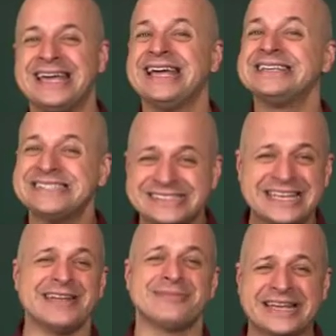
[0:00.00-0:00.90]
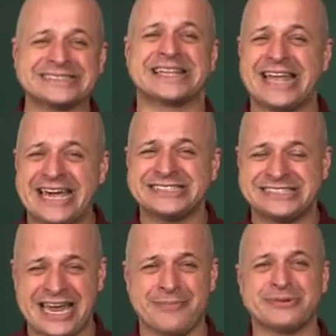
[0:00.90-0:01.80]
It's the same thing as the last
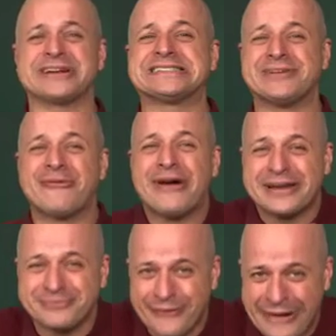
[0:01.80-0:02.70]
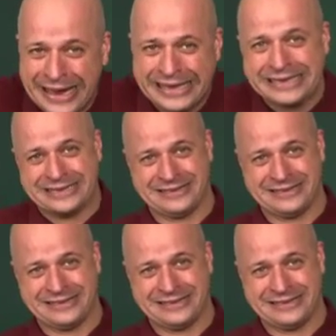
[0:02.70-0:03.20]
chapter, except one point.